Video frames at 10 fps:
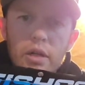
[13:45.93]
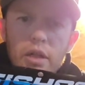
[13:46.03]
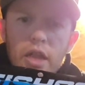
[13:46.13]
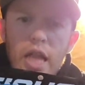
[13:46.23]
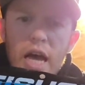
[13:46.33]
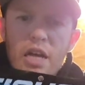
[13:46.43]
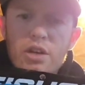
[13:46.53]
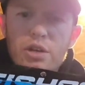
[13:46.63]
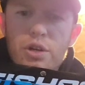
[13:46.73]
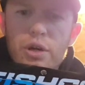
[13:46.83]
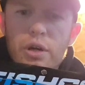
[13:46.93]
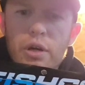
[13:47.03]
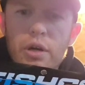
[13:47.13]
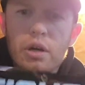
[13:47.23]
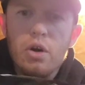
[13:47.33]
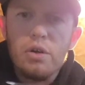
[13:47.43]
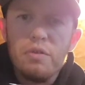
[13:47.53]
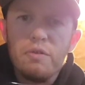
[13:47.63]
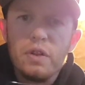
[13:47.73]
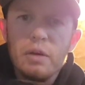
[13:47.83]
last year on a
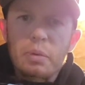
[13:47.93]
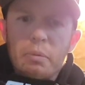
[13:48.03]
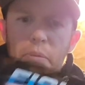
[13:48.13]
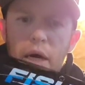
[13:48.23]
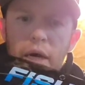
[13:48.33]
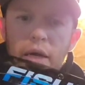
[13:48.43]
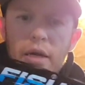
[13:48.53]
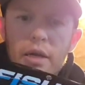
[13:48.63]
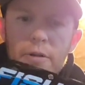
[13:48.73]
flipping bait,